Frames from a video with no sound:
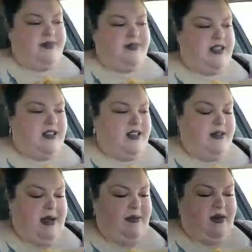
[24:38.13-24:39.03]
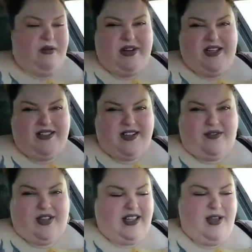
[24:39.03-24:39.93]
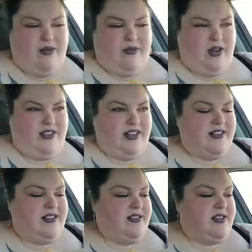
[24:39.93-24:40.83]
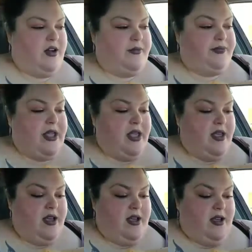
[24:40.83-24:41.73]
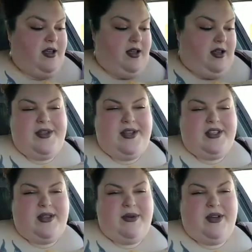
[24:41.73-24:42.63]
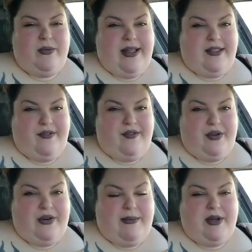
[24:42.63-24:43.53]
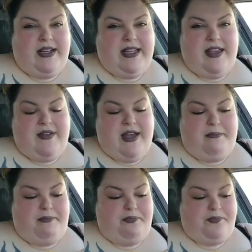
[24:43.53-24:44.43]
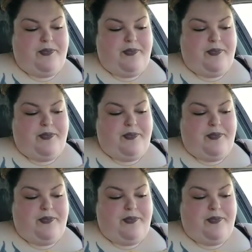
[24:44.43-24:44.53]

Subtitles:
eat pepperoni and stuff like that. He won't want this. So I'm gonna rate the food. I'm gonna give it